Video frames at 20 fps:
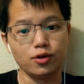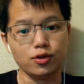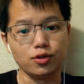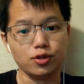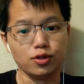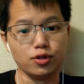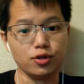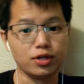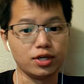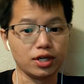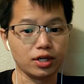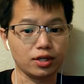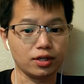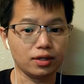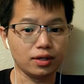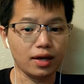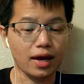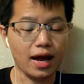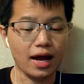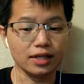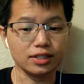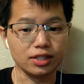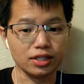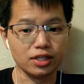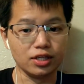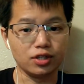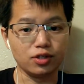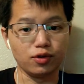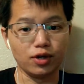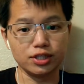you get asked any
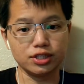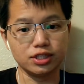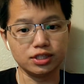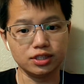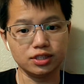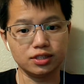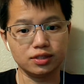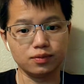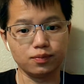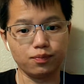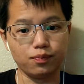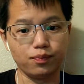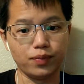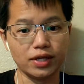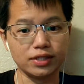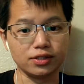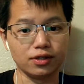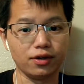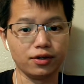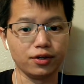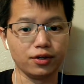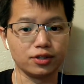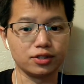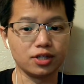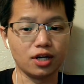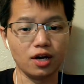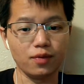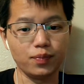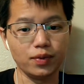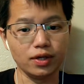questions based on your
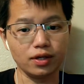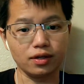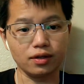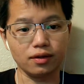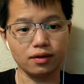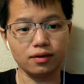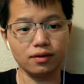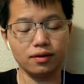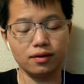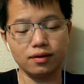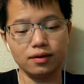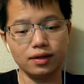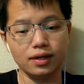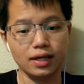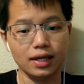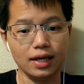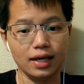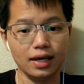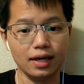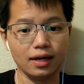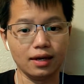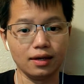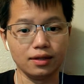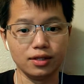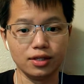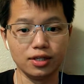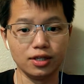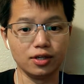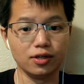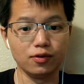topic. And you
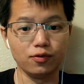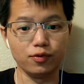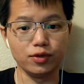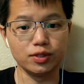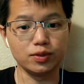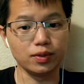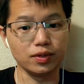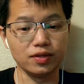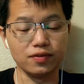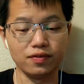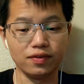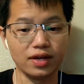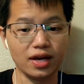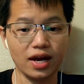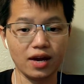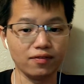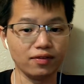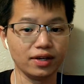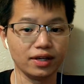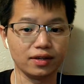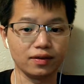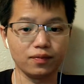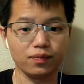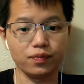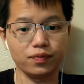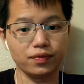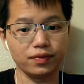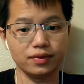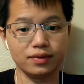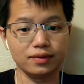know, we even have like
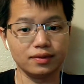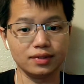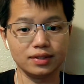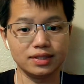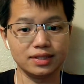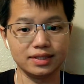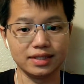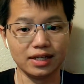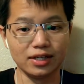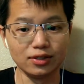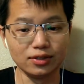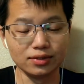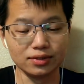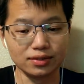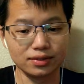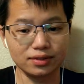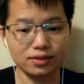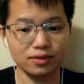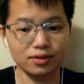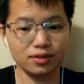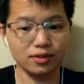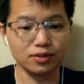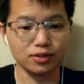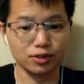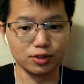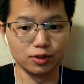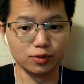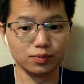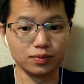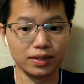sales
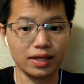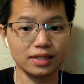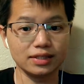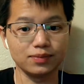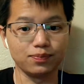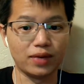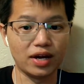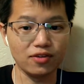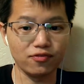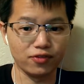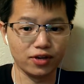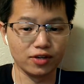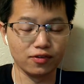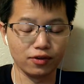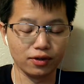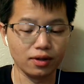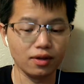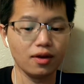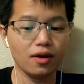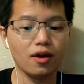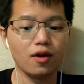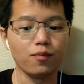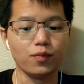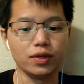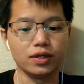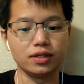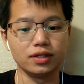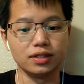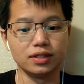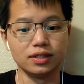Zoom. That's my favorite,
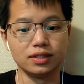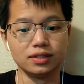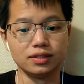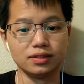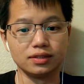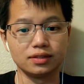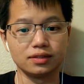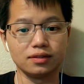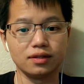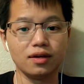because